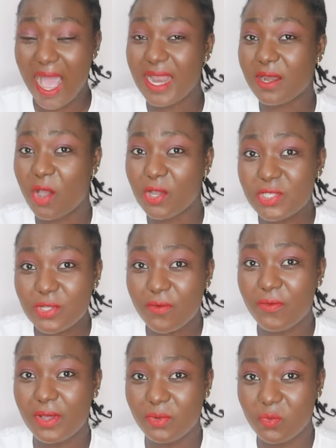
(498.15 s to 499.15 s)
And
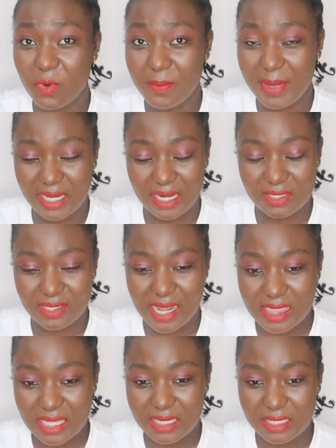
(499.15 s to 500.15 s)
also for the women,
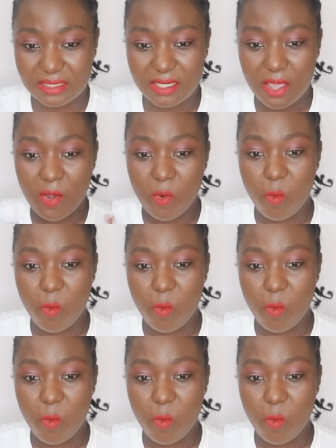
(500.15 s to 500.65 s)
another thing is,